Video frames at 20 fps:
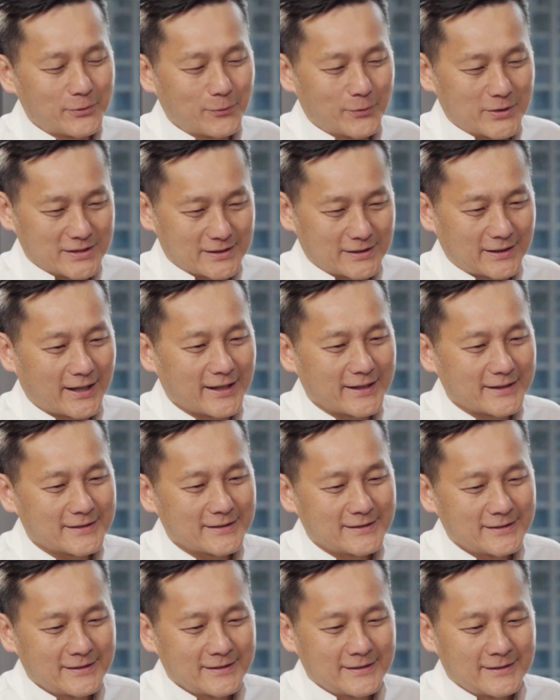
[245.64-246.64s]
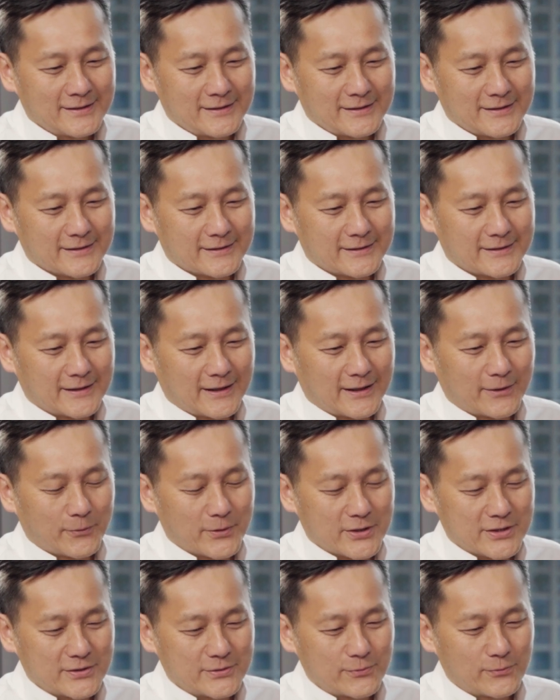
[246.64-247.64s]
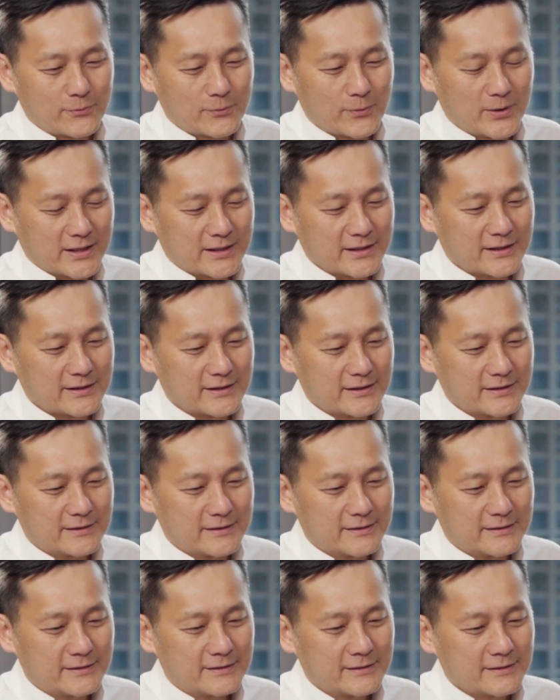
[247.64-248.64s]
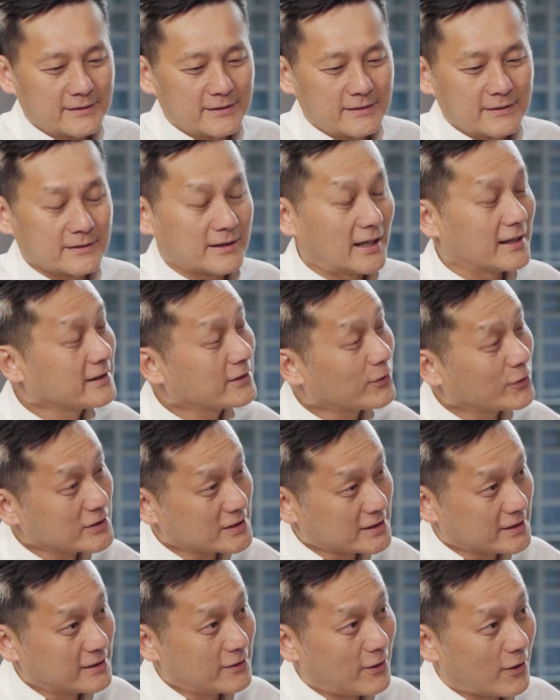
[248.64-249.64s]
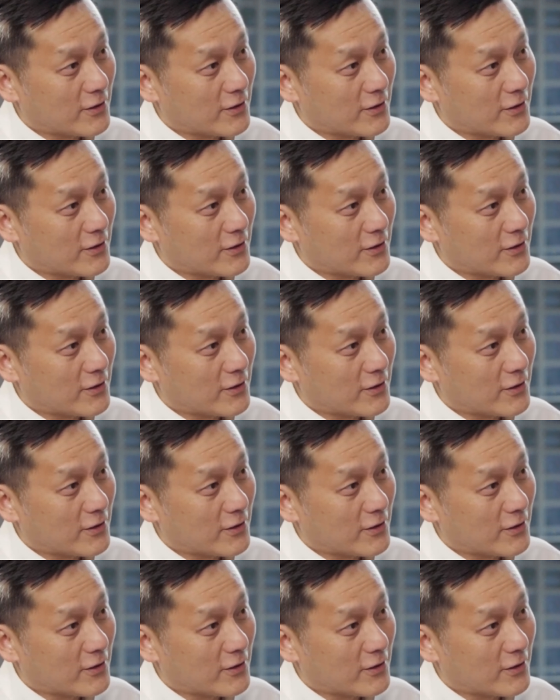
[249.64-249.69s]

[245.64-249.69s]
it was like. I was working in Tan Tock Seng